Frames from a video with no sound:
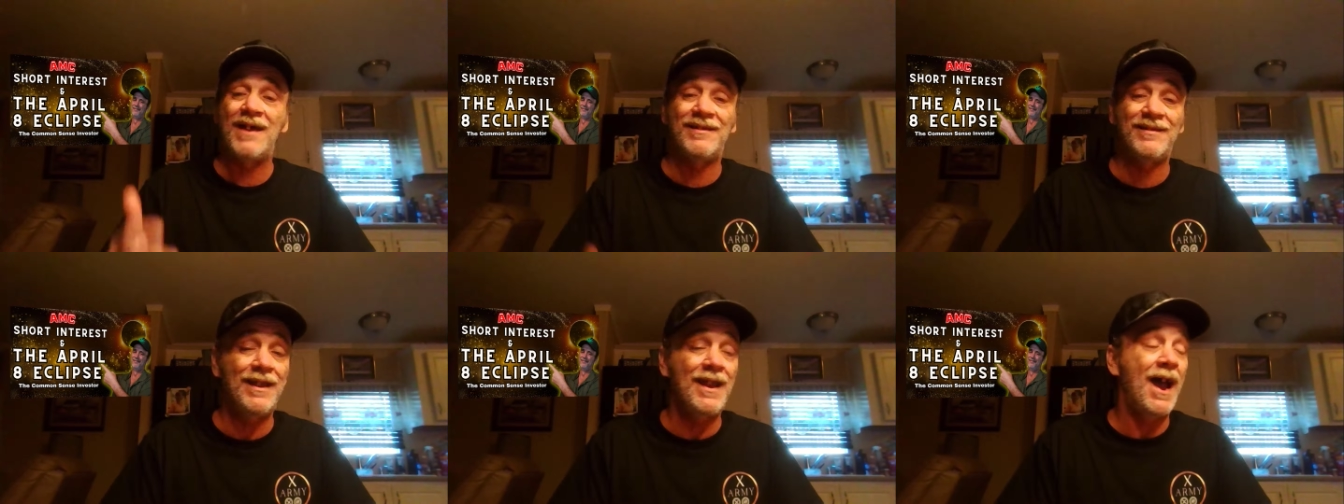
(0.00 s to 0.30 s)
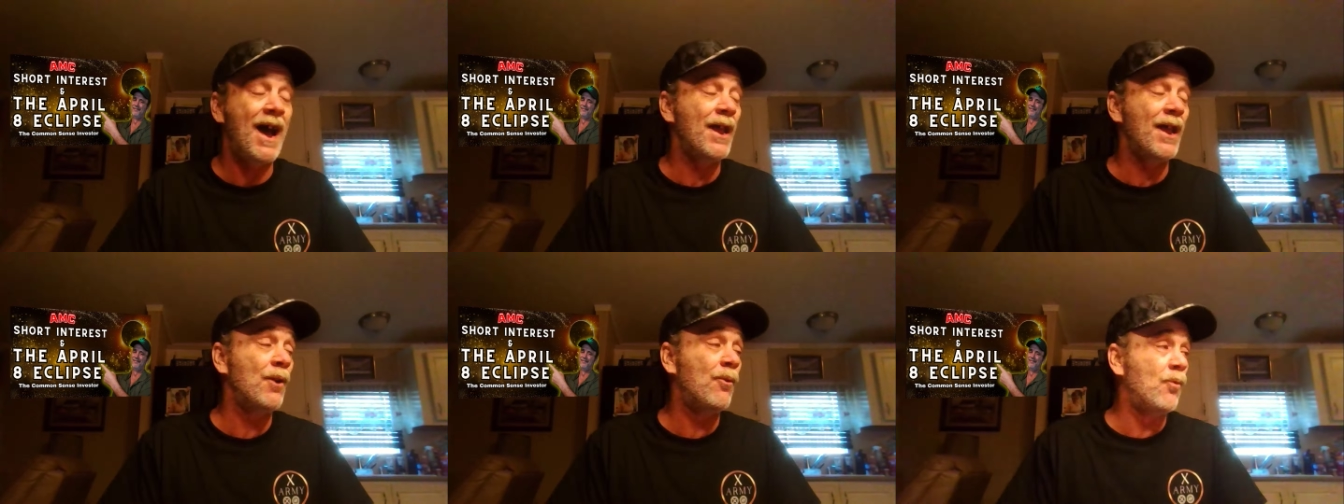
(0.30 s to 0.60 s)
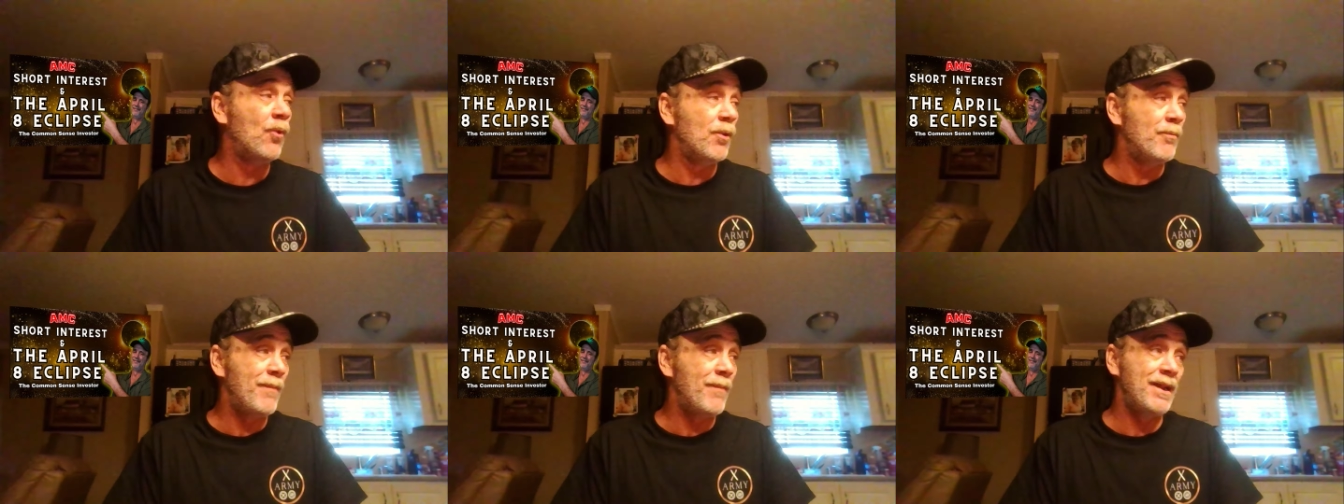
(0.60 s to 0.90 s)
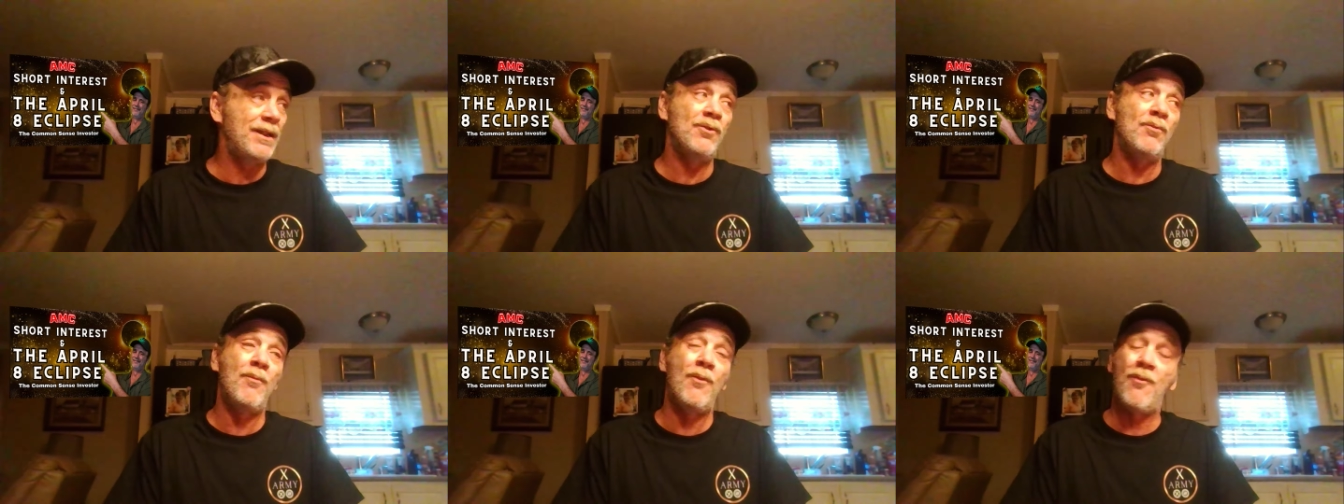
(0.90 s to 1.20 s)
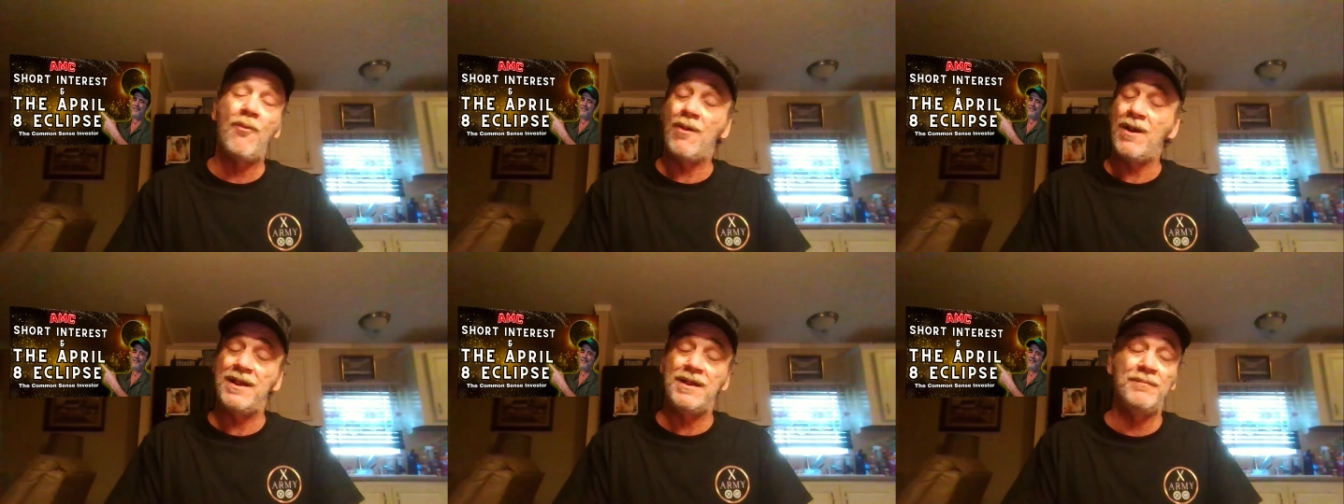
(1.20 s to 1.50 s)
say I don't want to make no
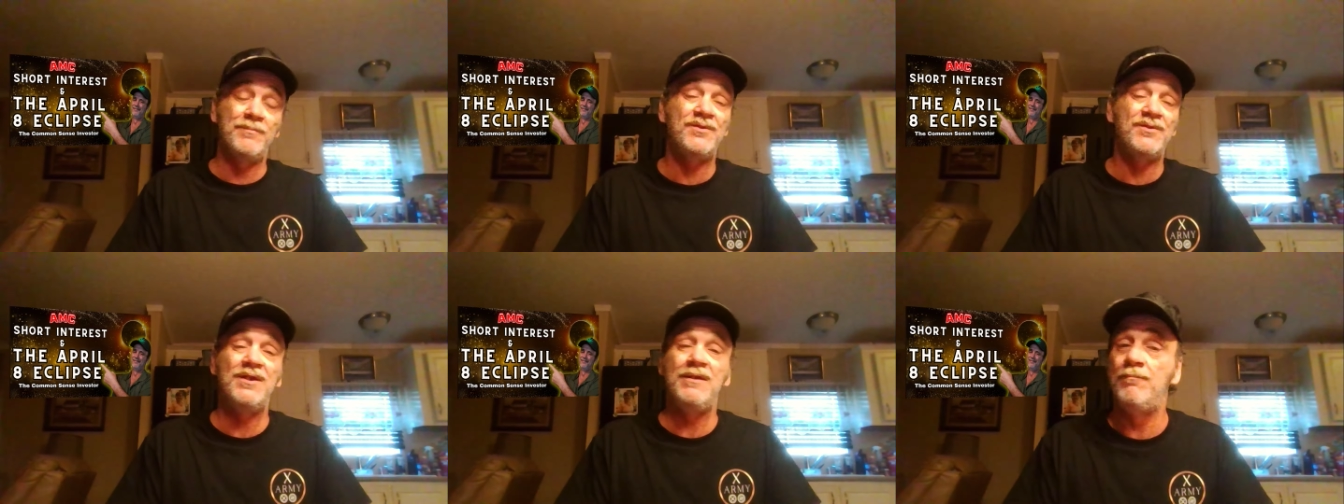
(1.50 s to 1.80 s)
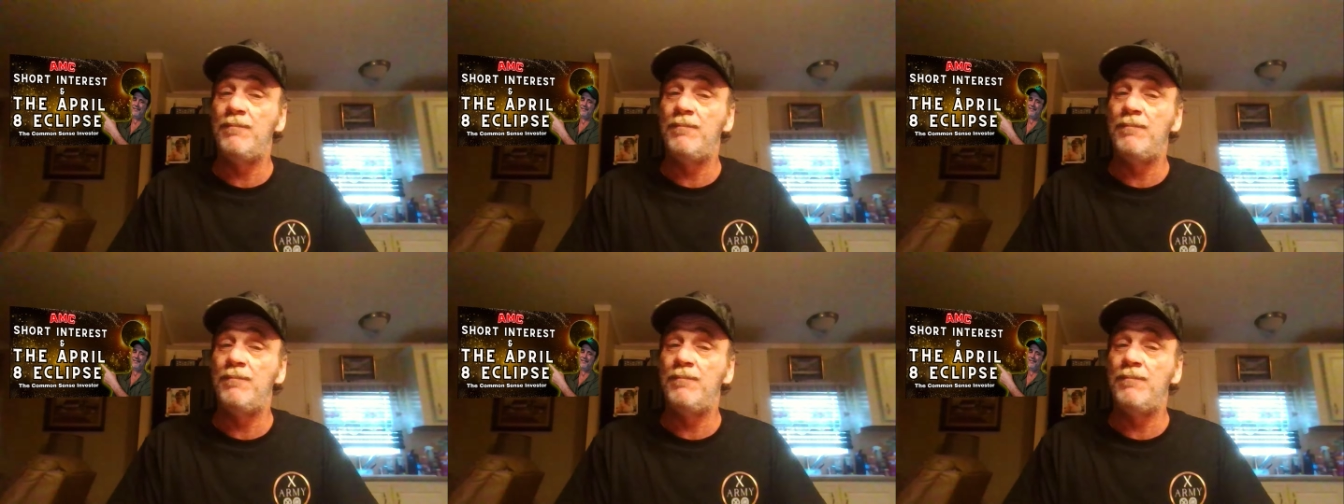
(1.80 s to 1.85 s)
more A M C